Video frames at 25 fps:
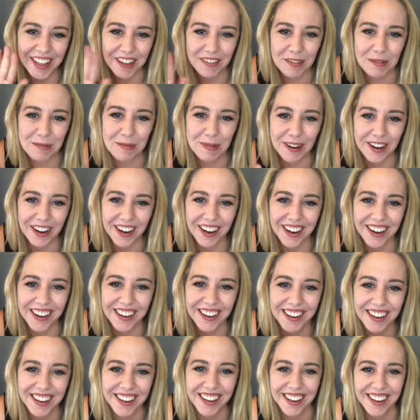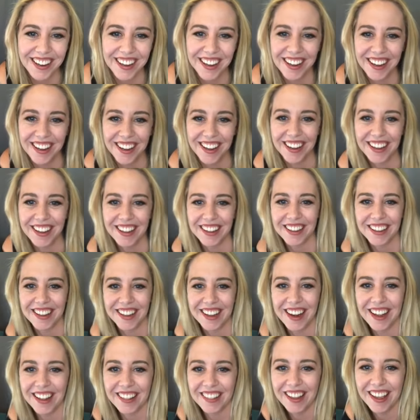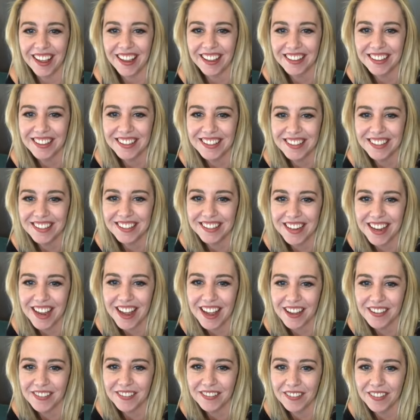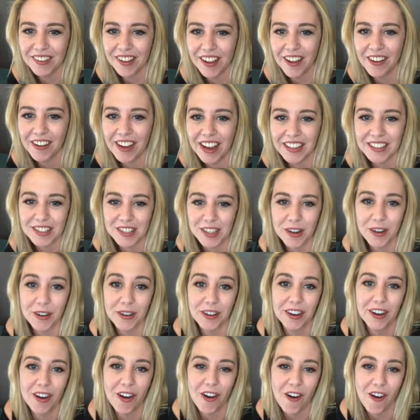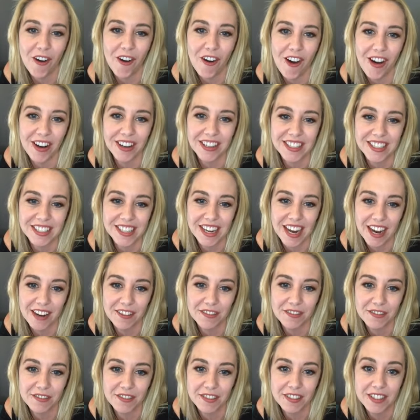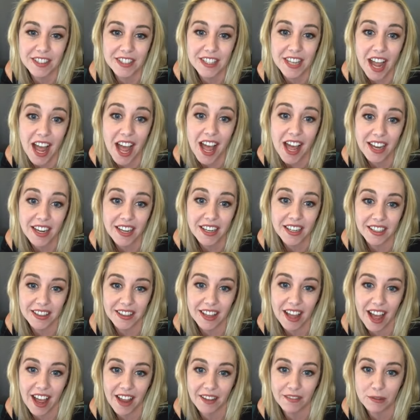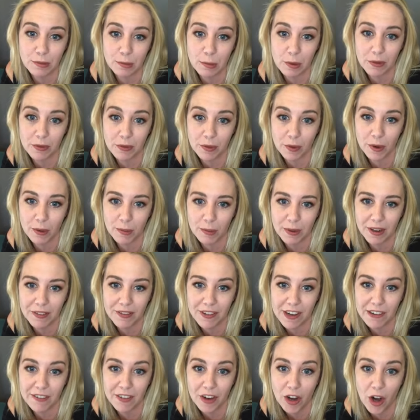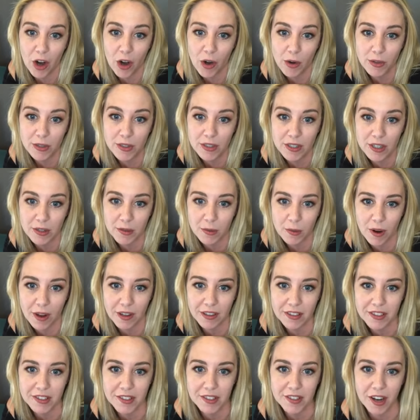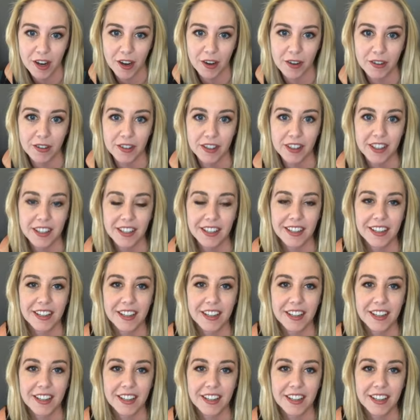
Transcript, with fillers: Love you, bird. Can I like this stuff? Okay, so in all honesty, I've done lives before, but I've never hosted one. So